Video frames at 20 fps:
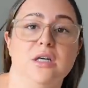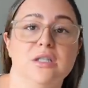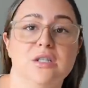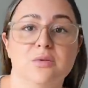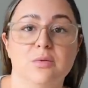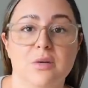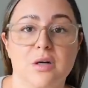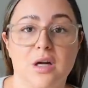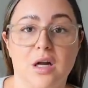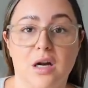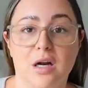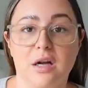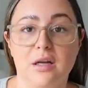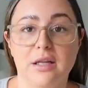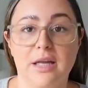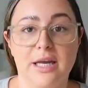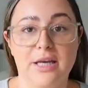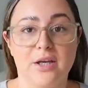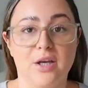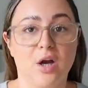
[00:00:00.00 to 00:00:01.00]
I swear to
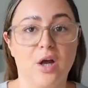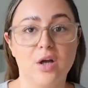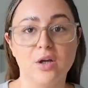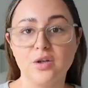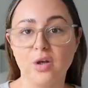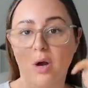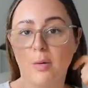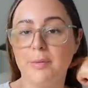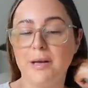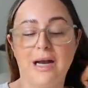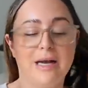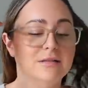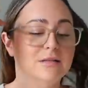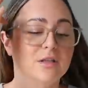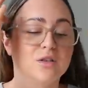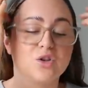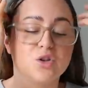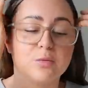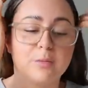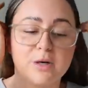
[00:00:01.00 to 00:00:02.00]
God, like y'all y'all be
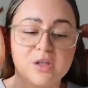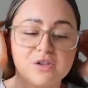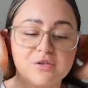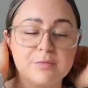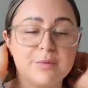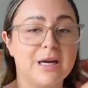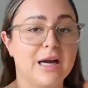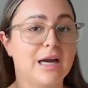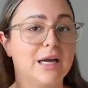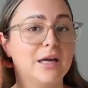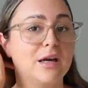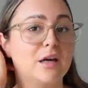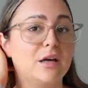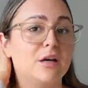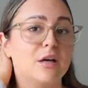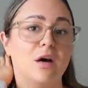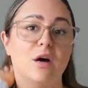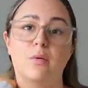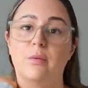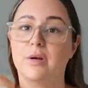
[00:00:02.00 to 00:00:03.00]
asking too much of me. I
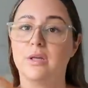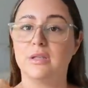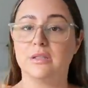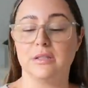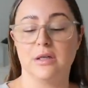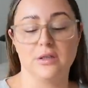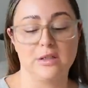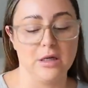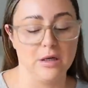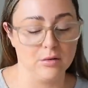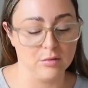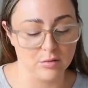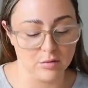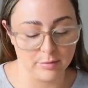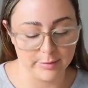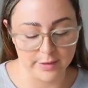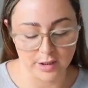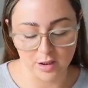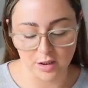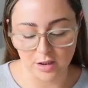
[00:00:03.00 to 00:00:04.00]
cannot wear this hair down.
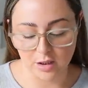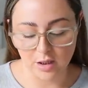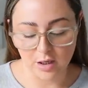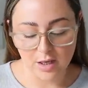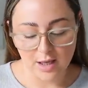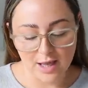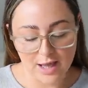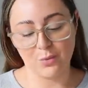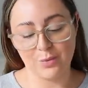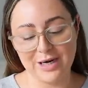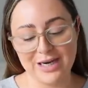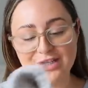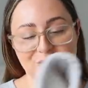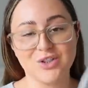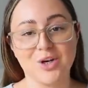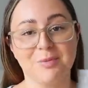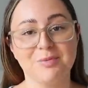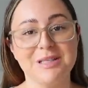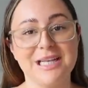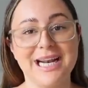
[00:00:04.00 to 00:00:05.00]
Oh my God. So when I
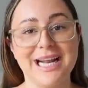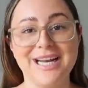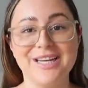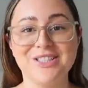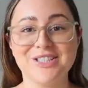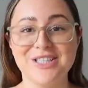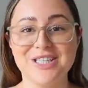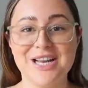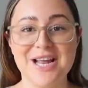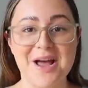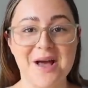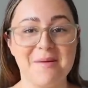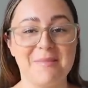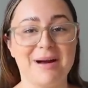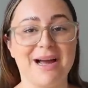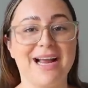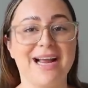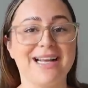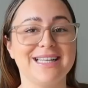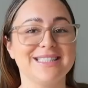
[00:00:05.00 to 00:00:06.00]
stopped at H&M,
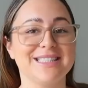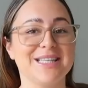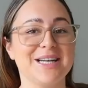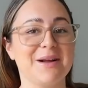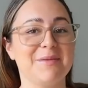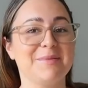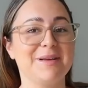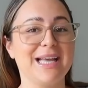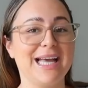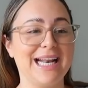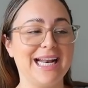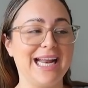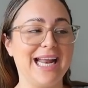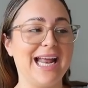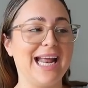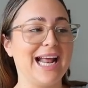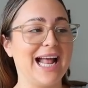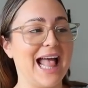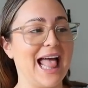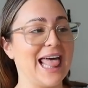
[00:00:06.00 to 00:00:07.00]
I ended up
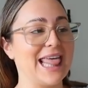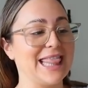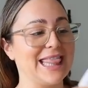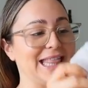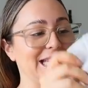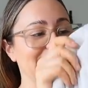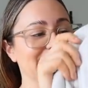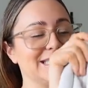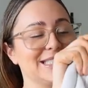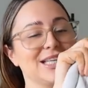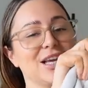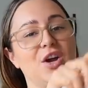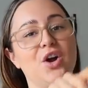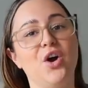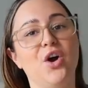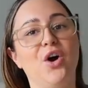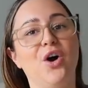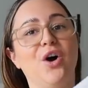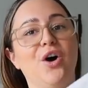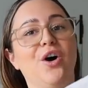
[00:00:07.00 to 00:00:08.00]
getting this
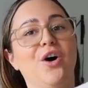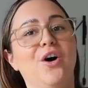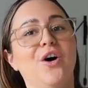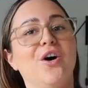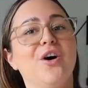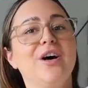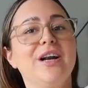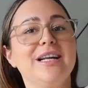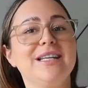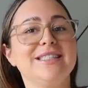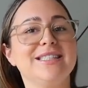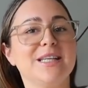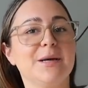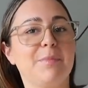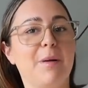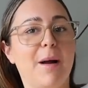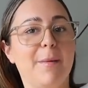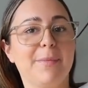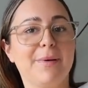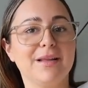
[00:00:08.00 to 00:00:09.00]
hooded
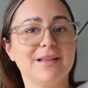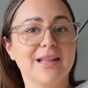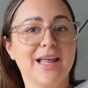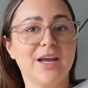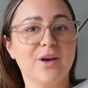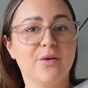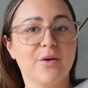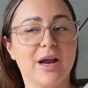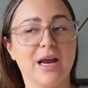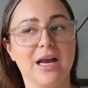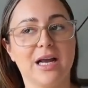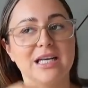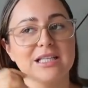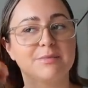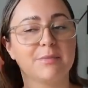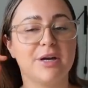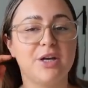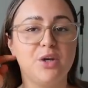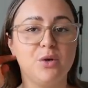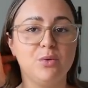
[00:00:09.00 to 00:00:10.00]
zip up in light gray
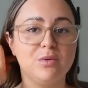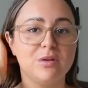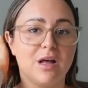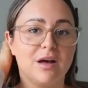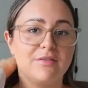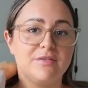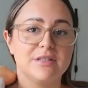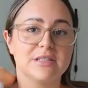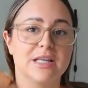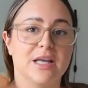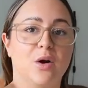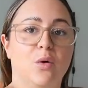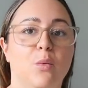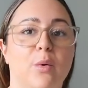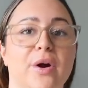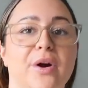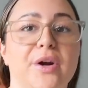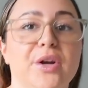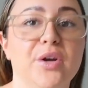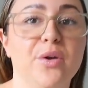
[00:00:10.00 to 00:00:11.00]
because my new love is like
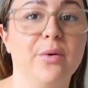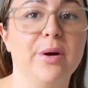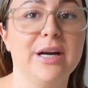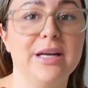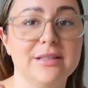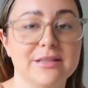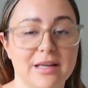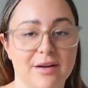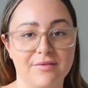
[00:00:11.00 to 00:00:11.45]
wearing grays.